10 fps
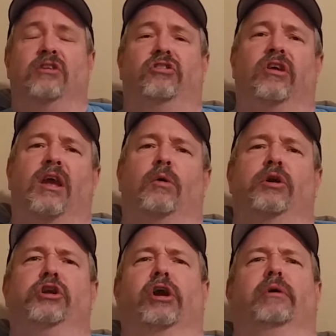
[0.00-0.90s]
You see,
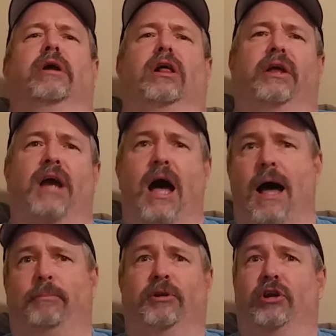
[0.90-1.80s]
when you're really
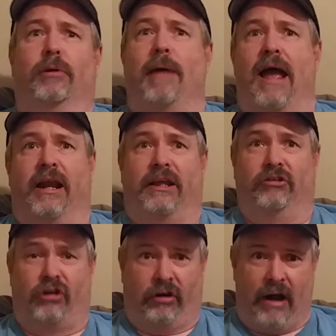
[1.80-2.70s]
up and you're manic
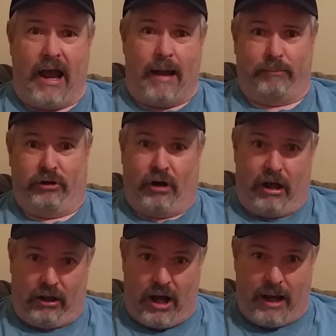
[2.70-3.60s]
as crap and you're
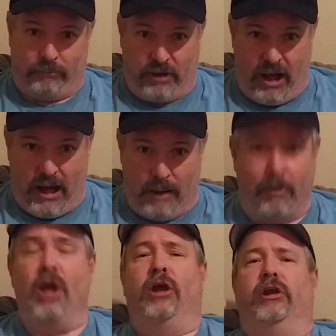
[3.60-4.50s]
all hopped
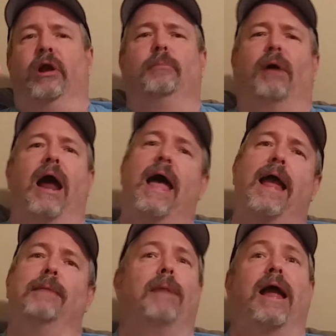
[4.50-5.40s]
up, your
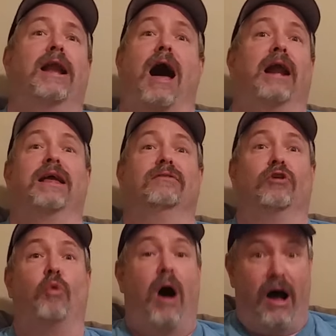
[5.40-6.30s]
brain may not
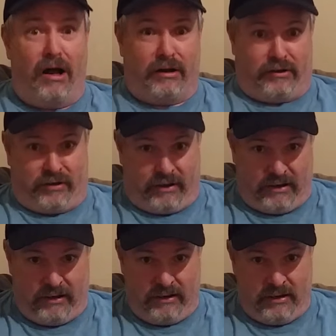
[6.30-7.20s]
even want
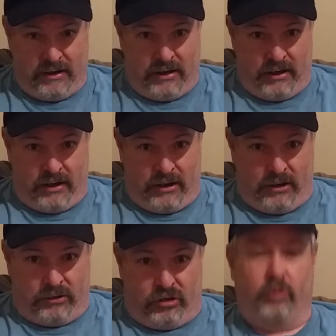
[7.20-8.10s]

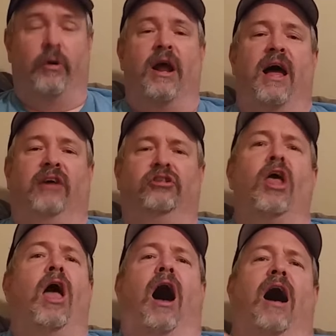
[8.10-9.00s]
to rest.
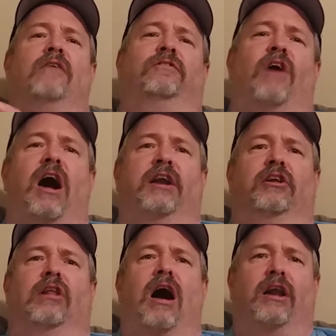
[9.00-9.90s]
I find
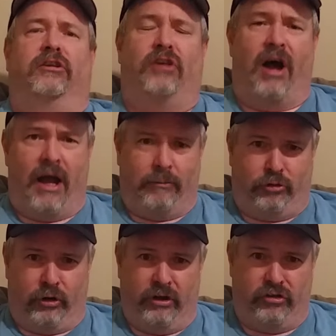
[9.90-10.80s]
a lot of
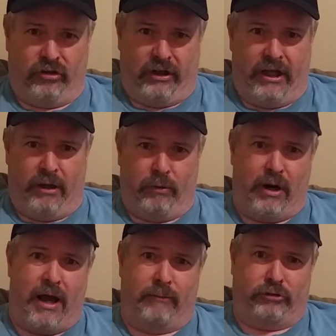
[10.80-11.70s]
times recently
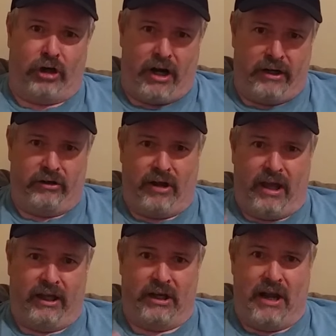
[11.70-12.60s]
when I'm trying to
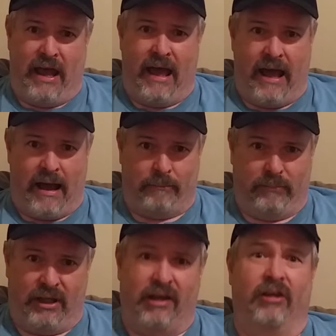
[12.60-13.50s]
take a nap
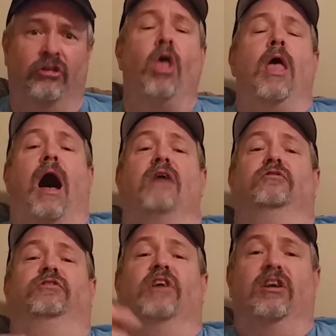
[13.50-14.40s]
because
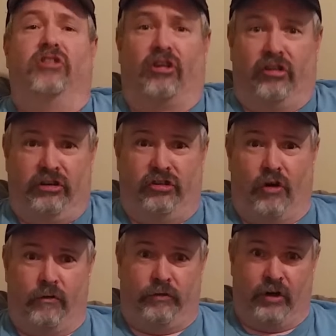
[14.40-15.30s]
I'm physically
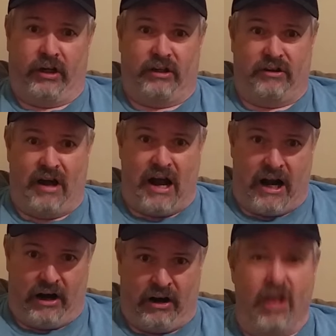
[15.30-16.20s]
so friggin'
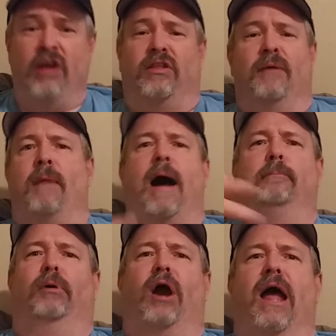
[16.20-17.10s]
tired that
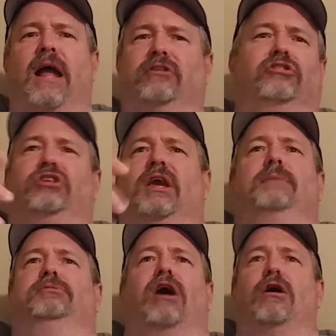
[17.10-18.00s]
my brain just
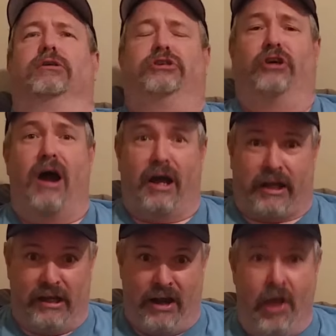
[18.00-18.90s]
keeps on
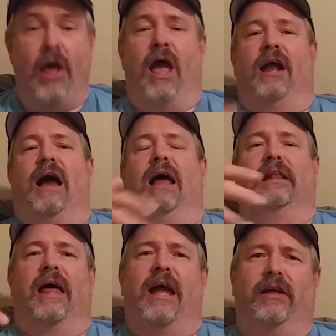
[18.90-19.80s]
trucking and I
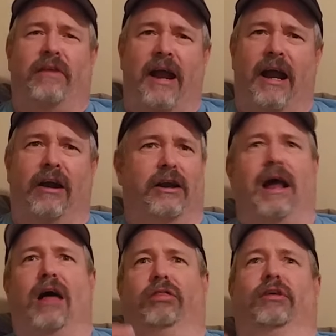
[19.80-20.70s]
lay there and
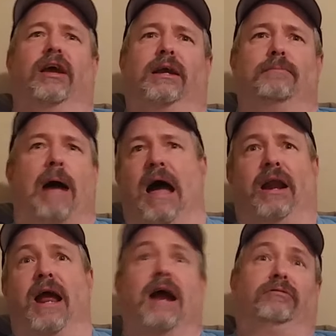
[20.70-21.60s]
I'll think
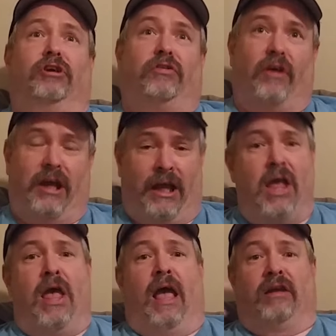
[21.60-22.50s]
about
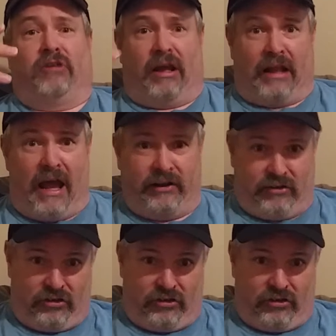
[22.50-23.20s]
everything, as I like